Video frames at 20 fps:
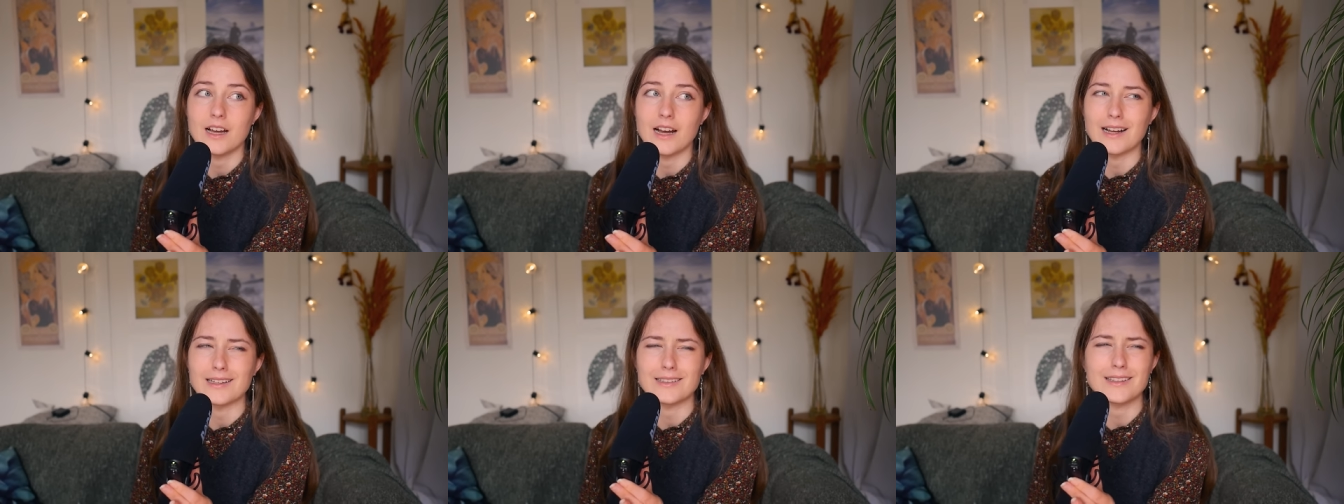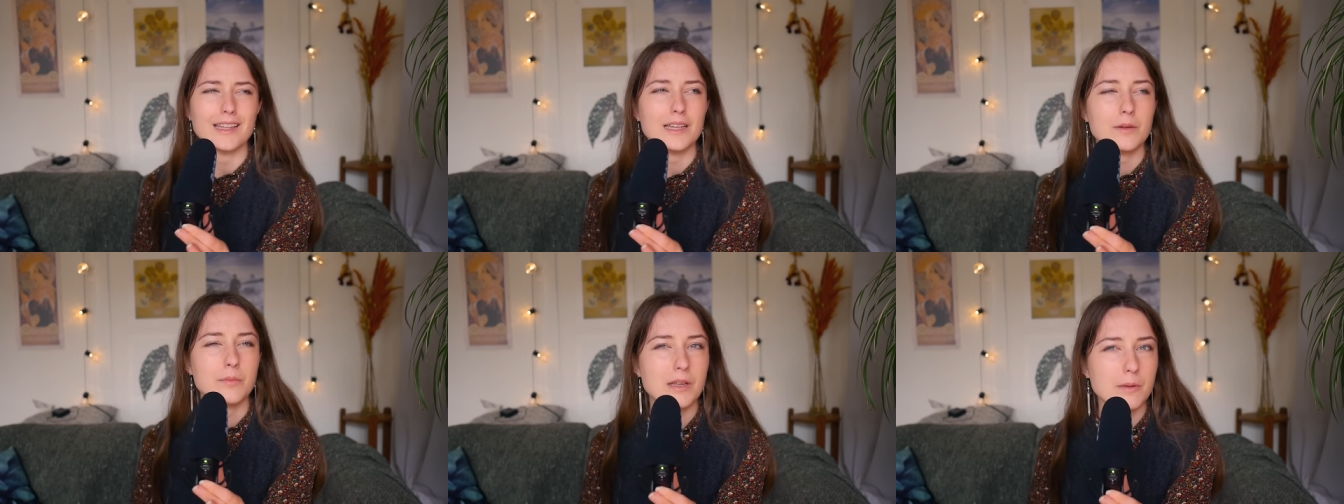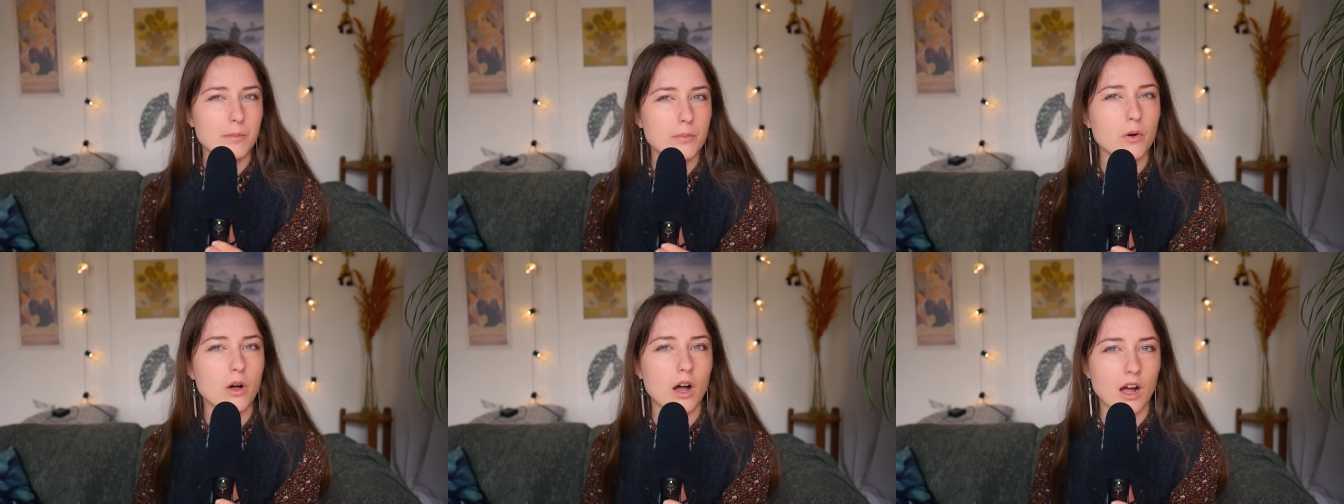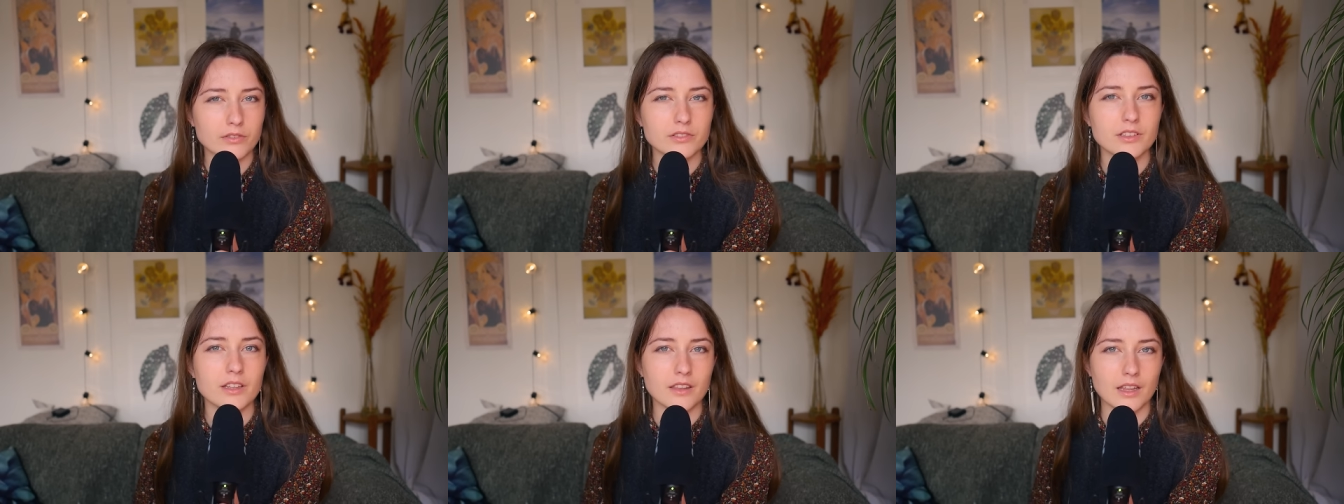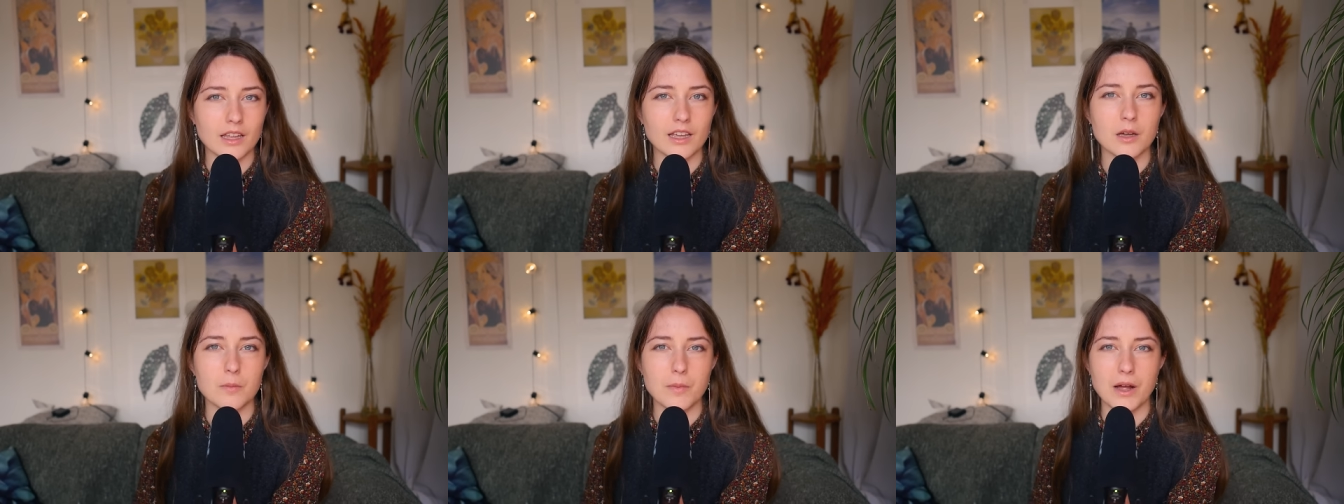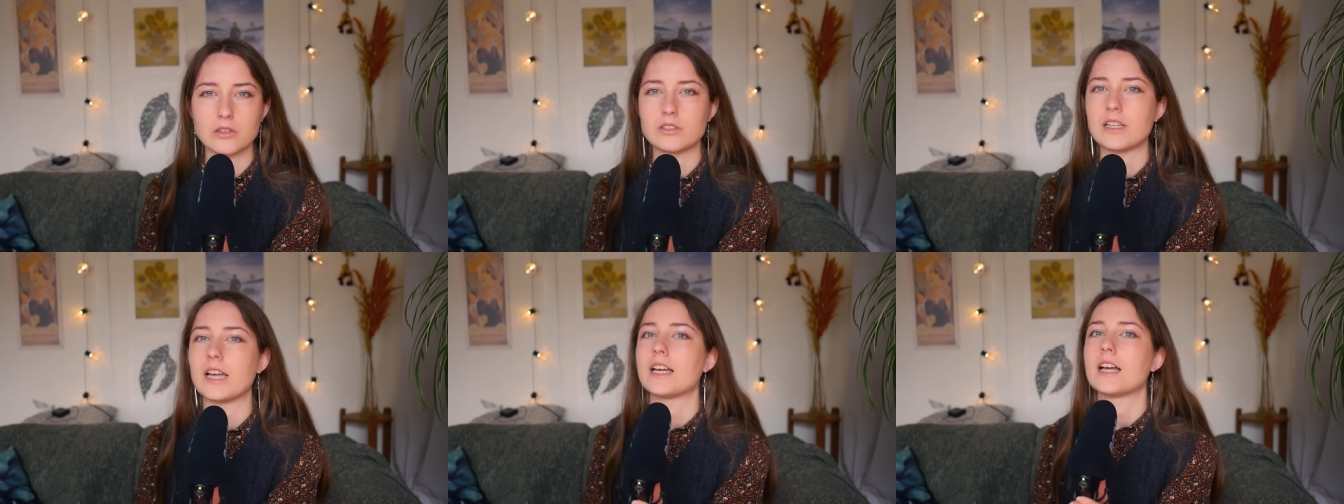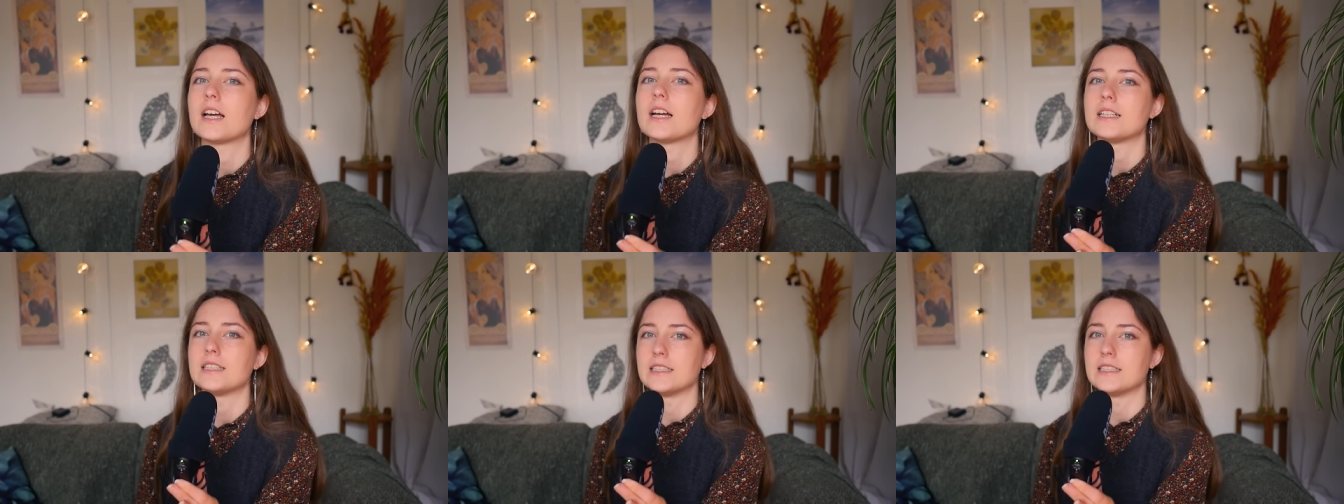I think people often think about like